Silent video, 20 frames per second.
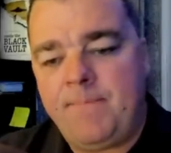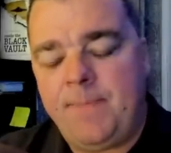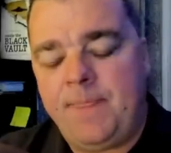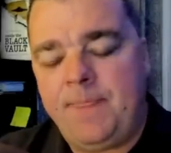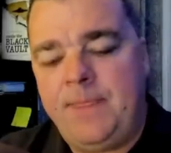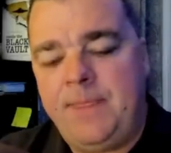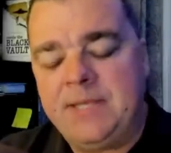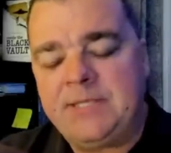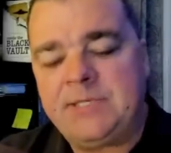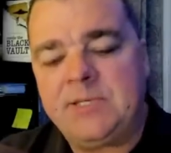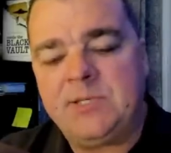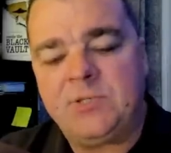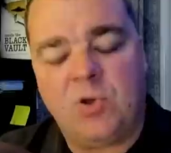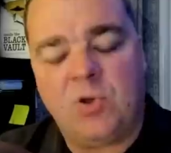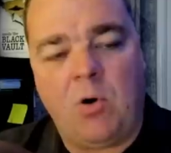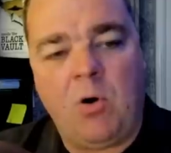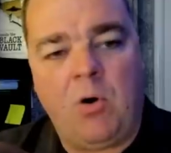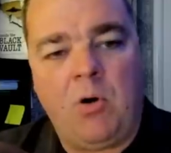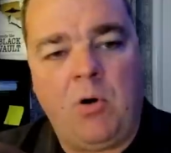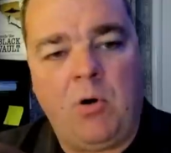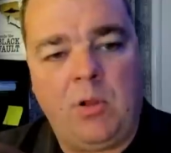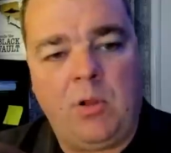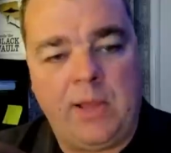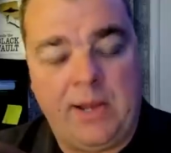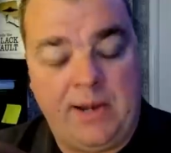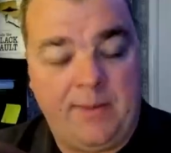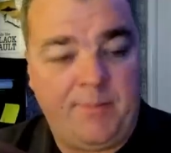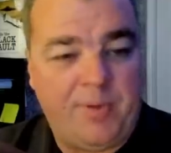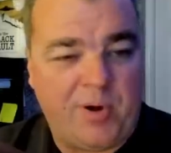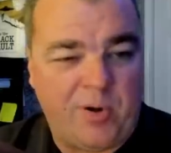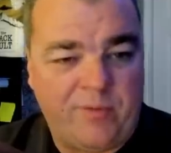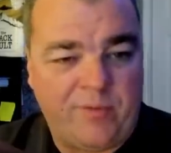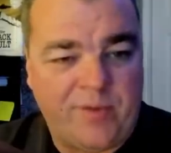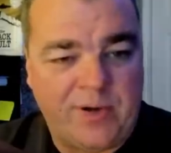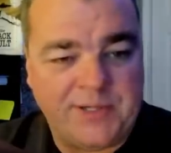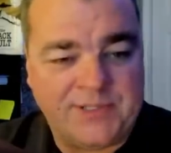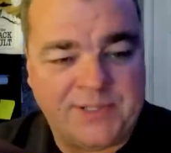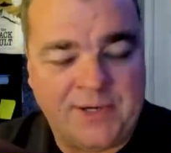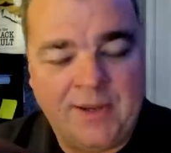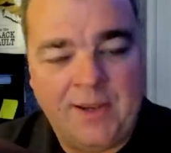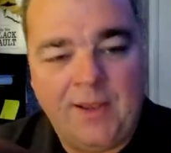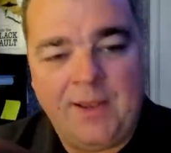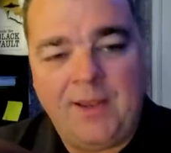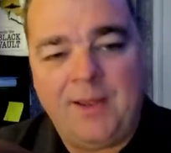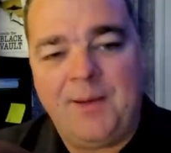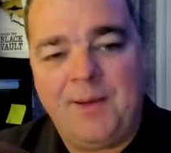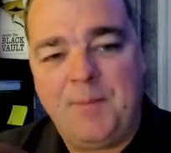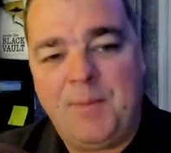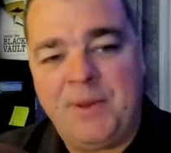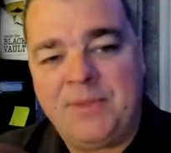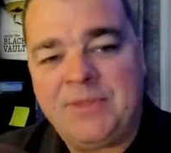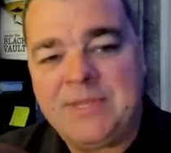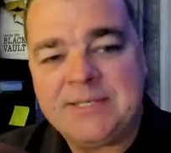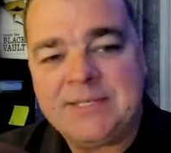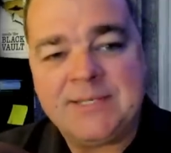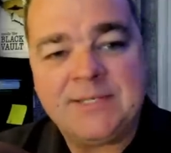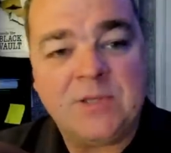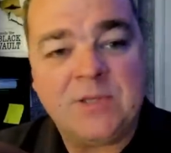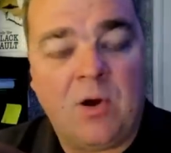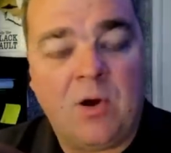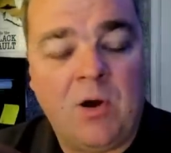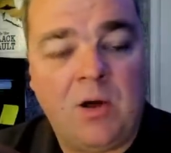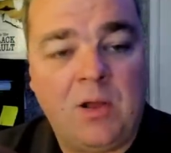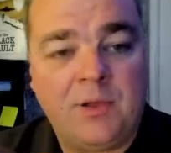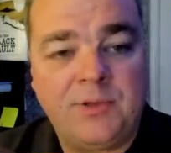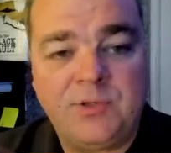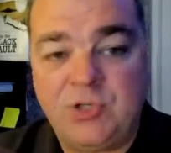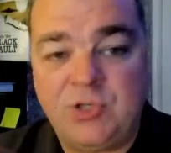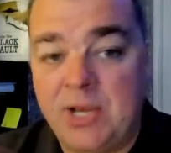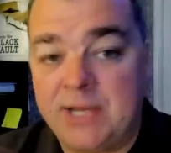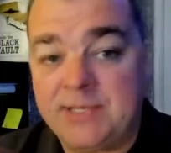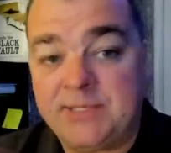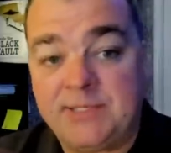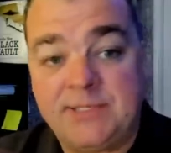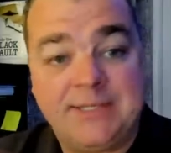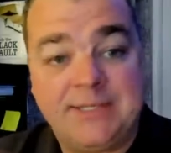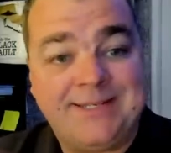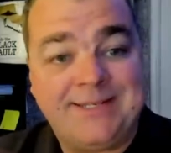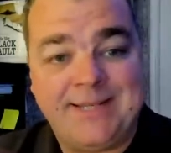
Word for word: this is all, and I'm paraphrasing, but this is all just